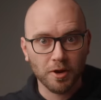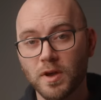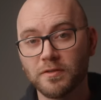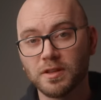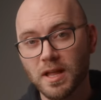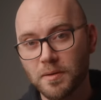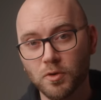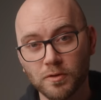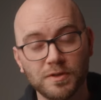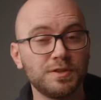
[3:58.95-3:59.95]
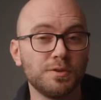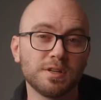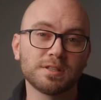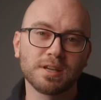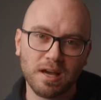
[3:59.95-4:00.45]
We have a lot more of these
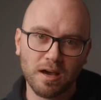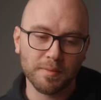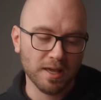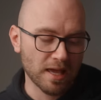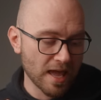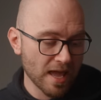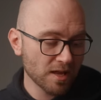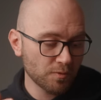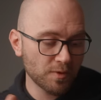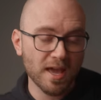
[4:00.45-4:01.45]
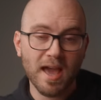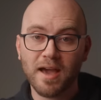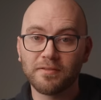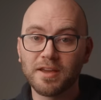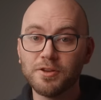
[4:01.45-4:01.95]
units coming and we
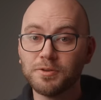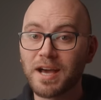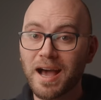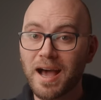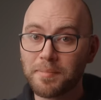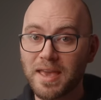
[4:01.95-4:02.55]
have a new top